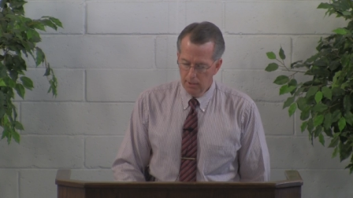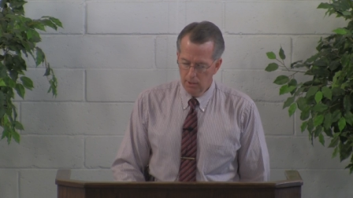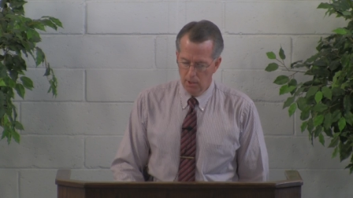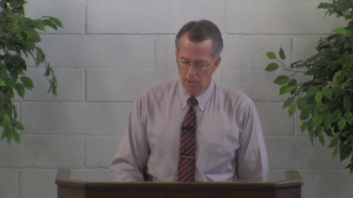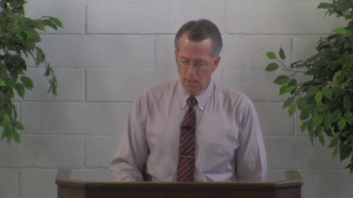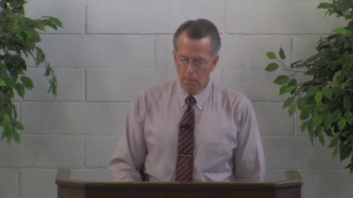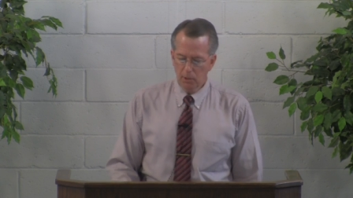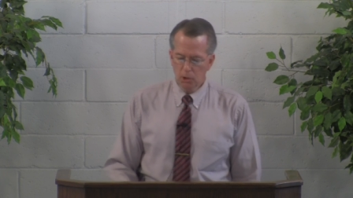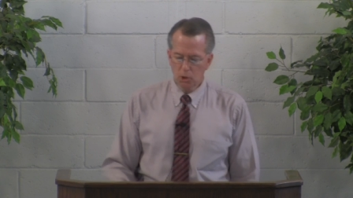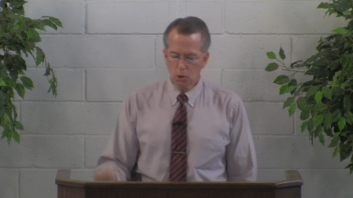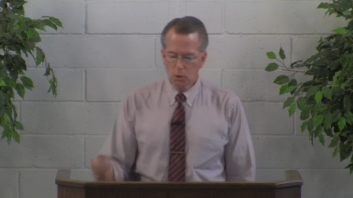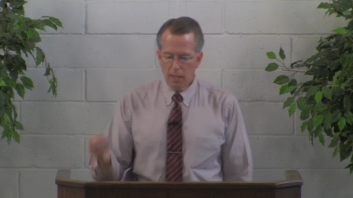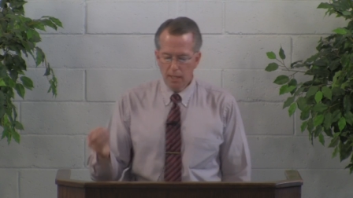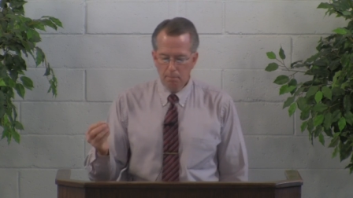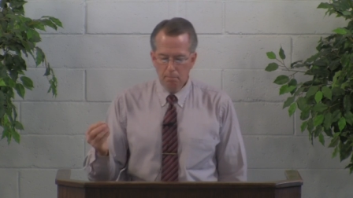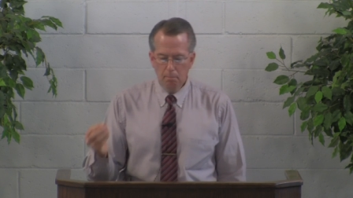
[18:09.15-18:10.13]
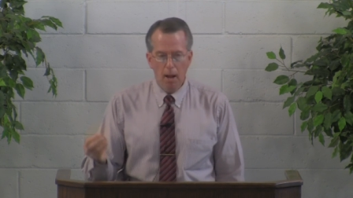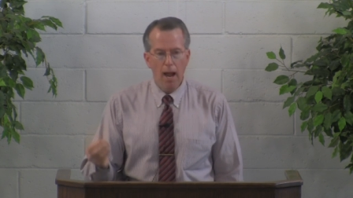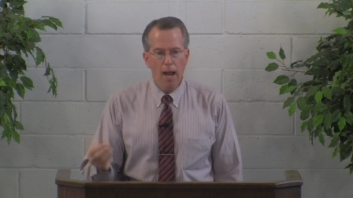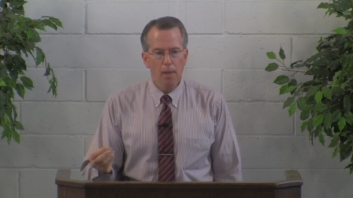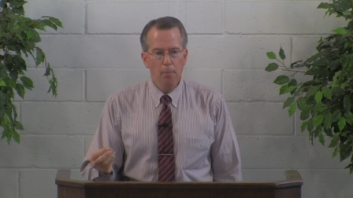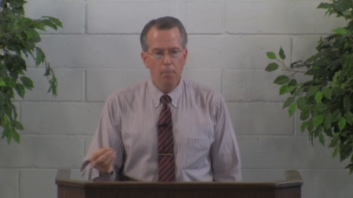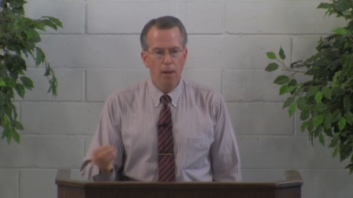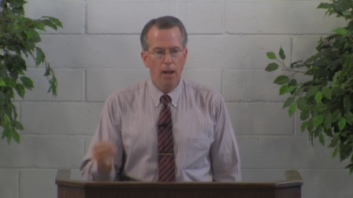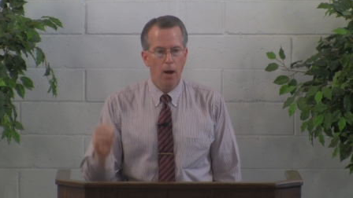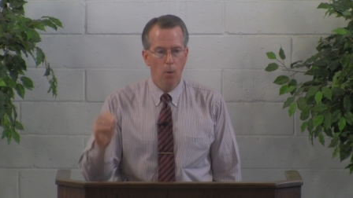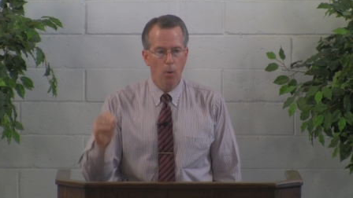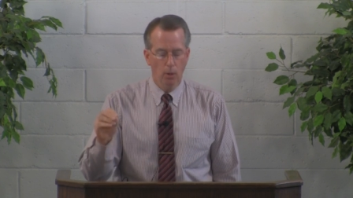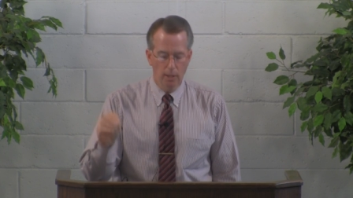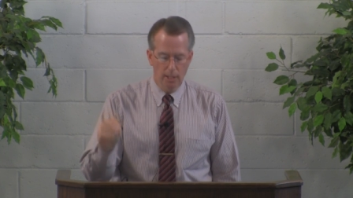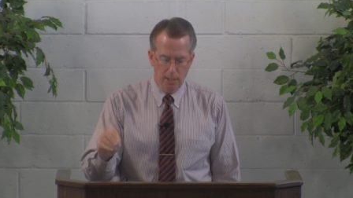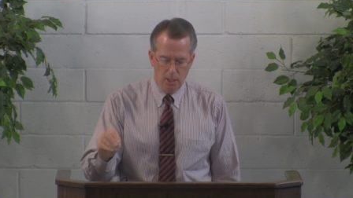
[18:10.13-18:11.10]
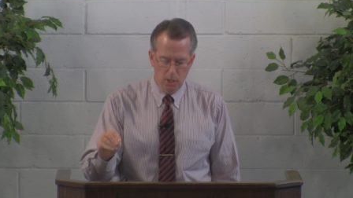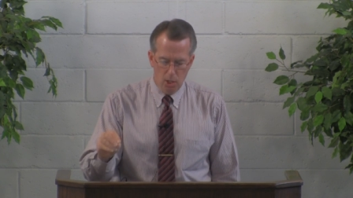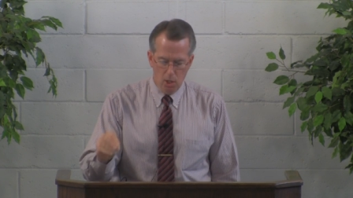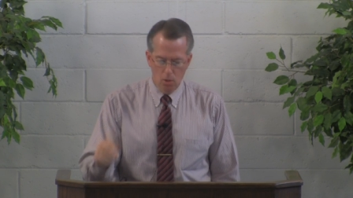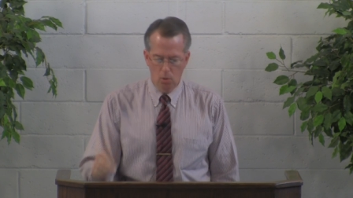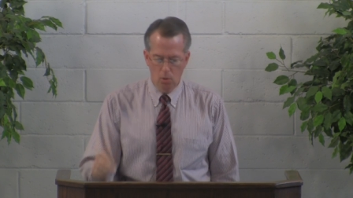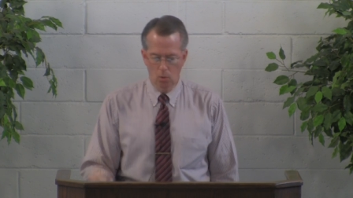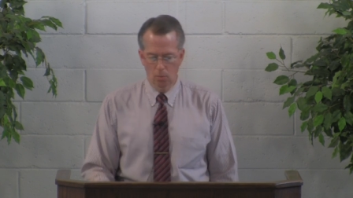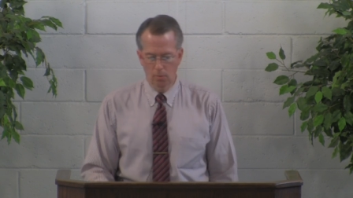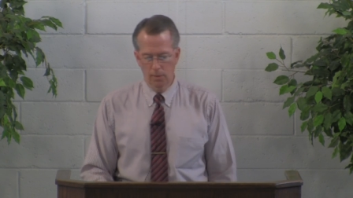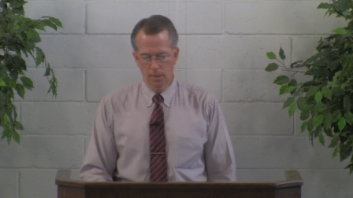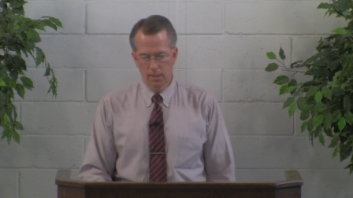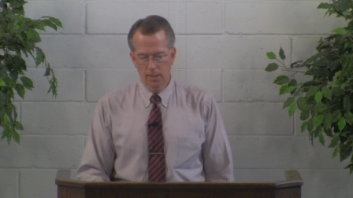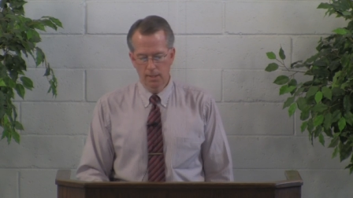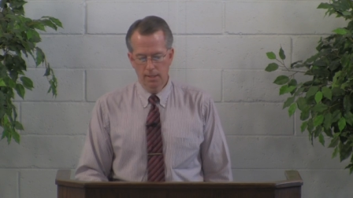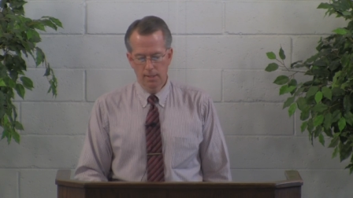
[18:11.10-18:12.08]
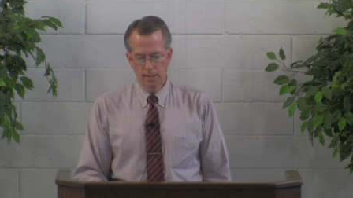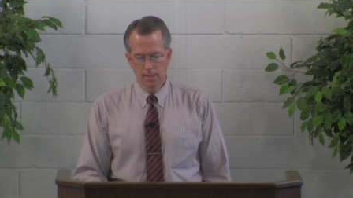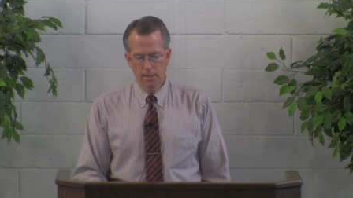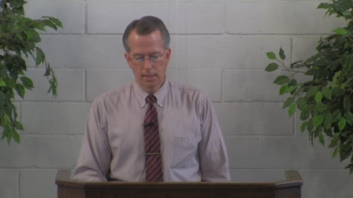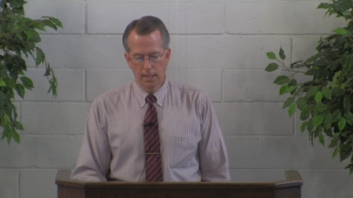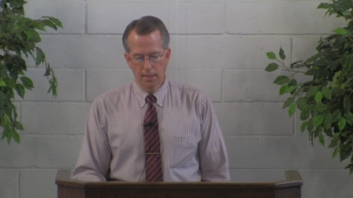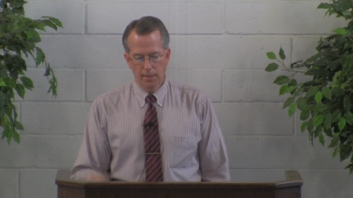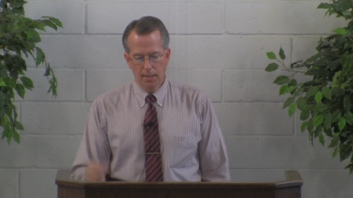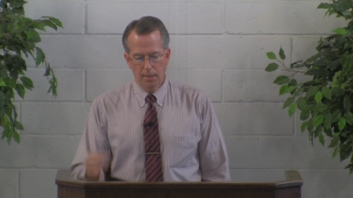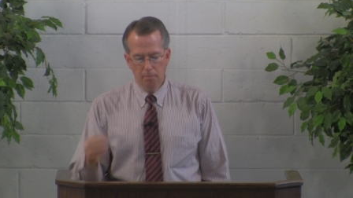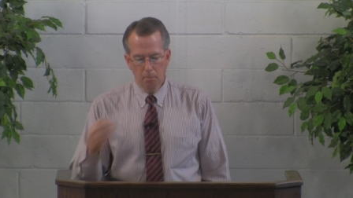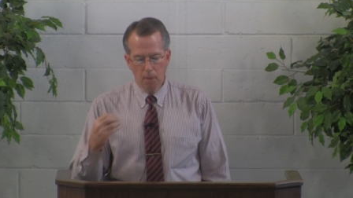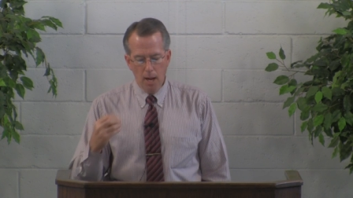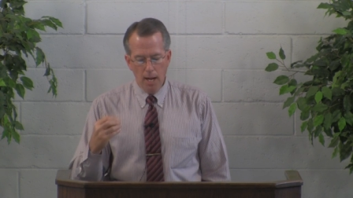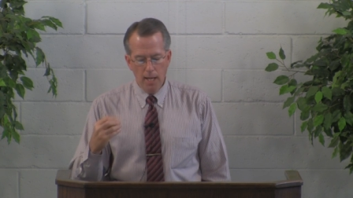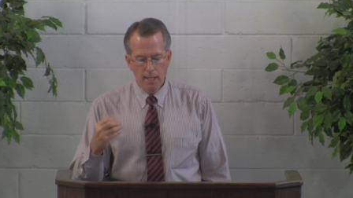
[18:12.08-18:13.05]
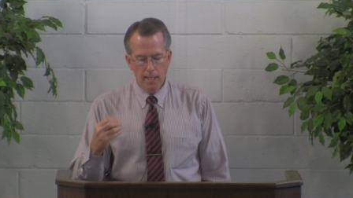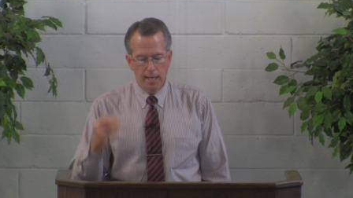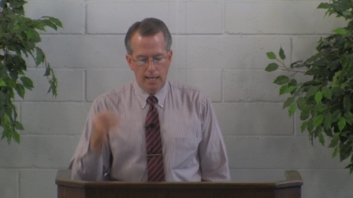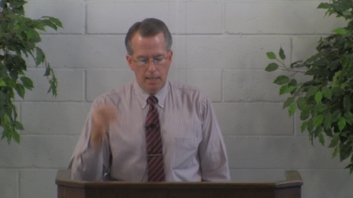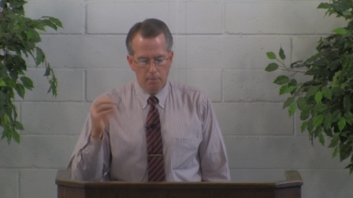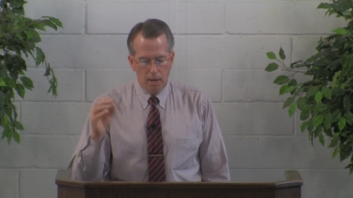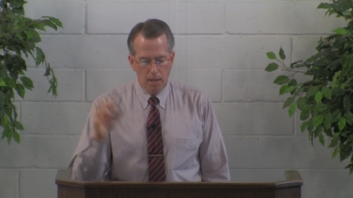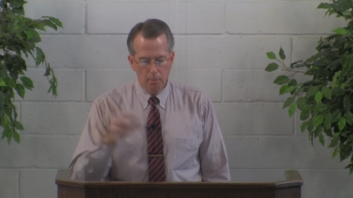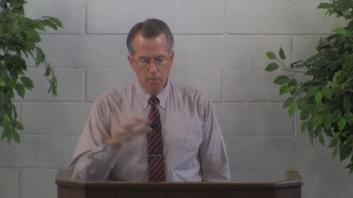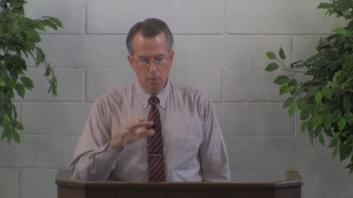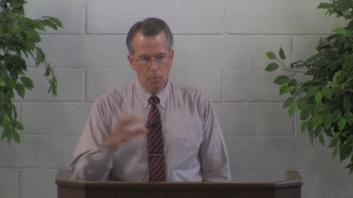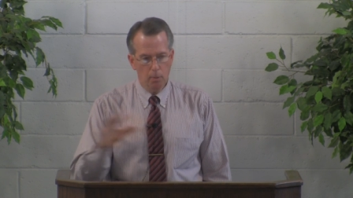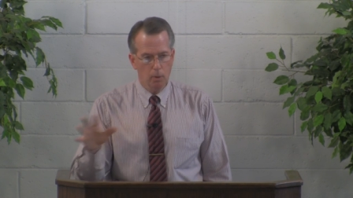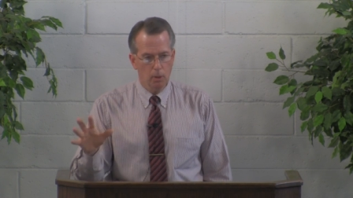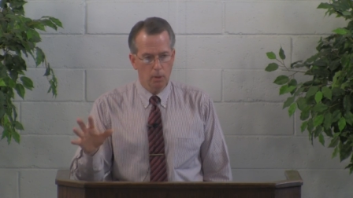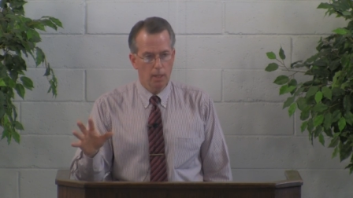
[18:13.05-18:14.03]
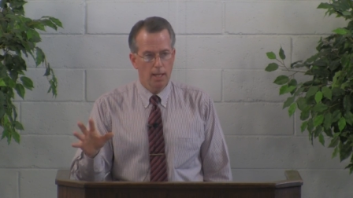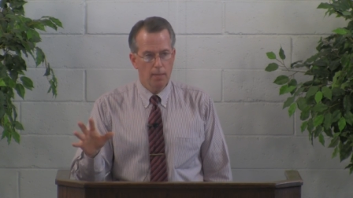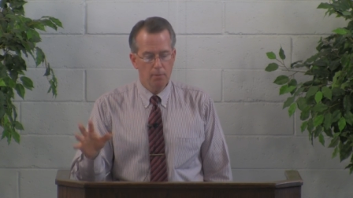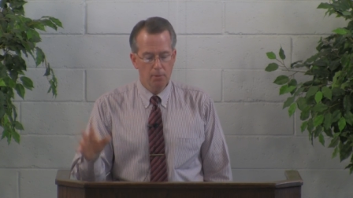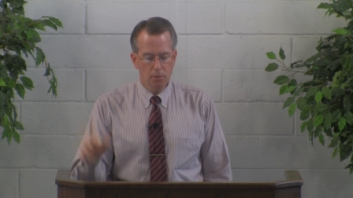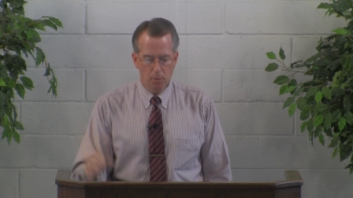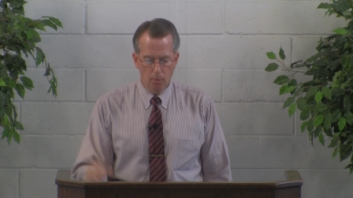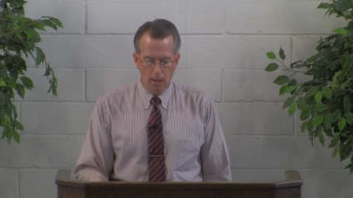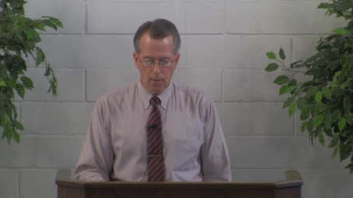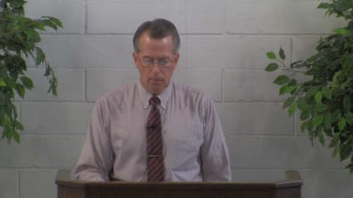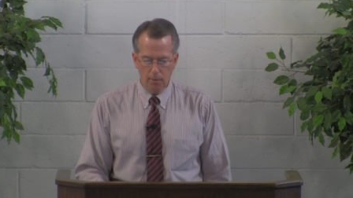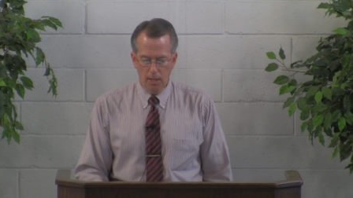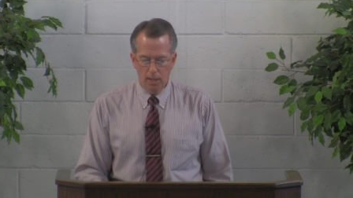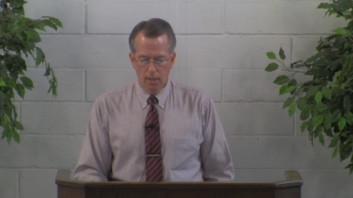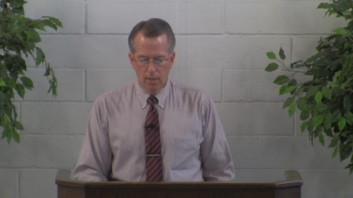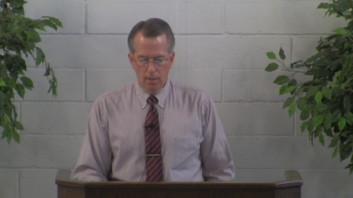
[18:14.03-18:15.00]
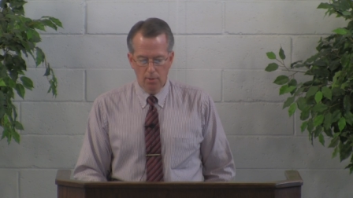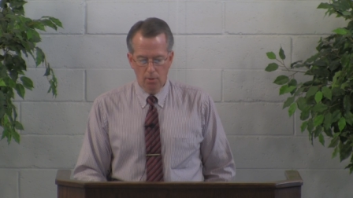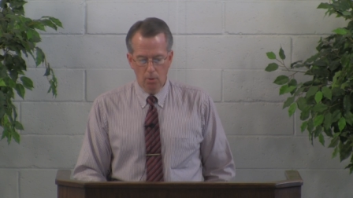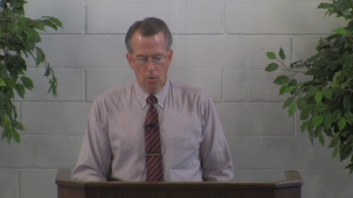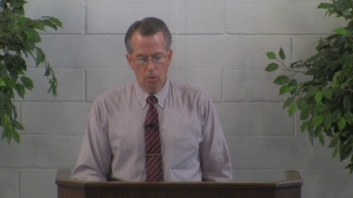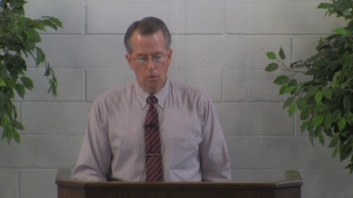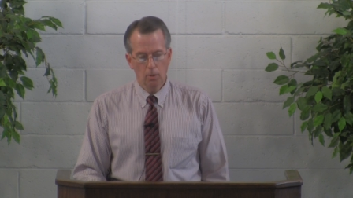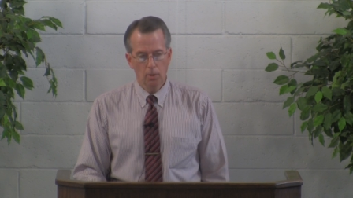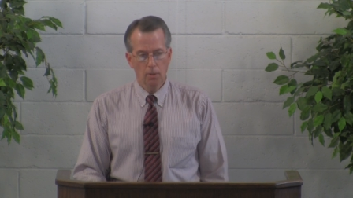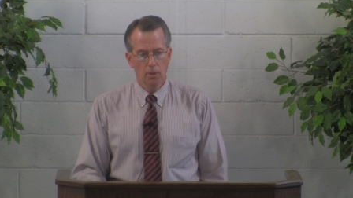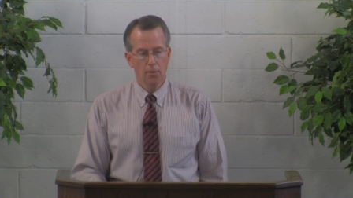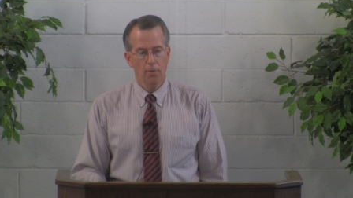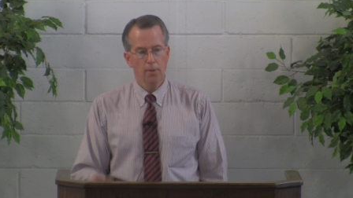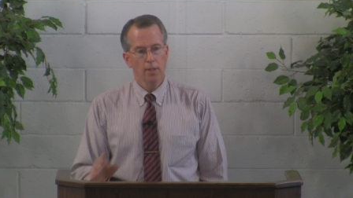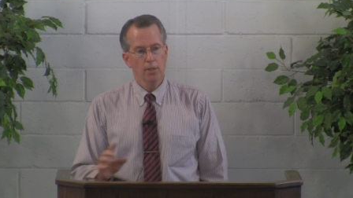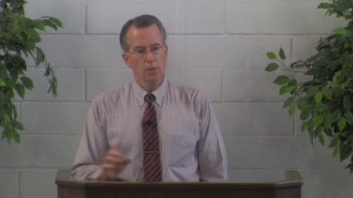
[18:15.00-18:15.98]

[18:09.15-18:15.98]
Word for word: to demonstrate my power in you, and that my name might be proclaimed throughout the whole earth.